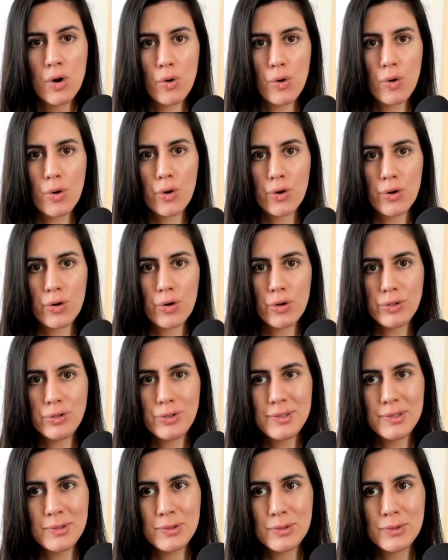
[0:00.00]
or
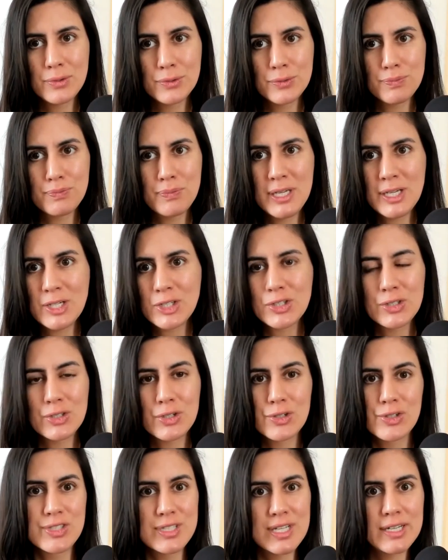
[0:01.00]
you picture
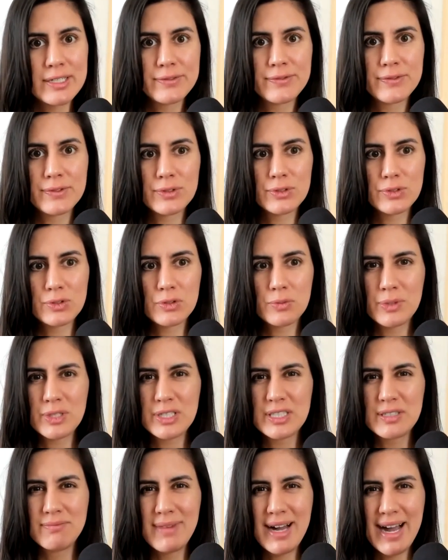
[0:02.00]
yourself super
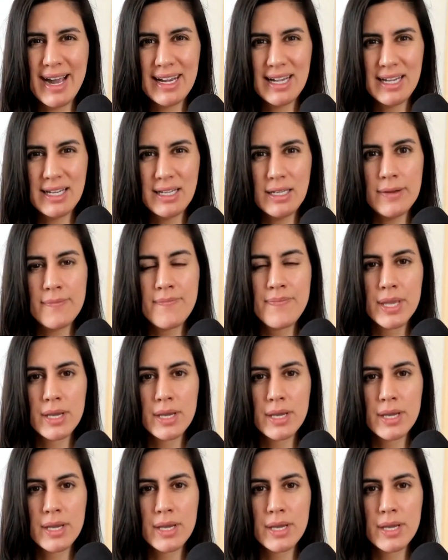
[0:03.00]
smiley.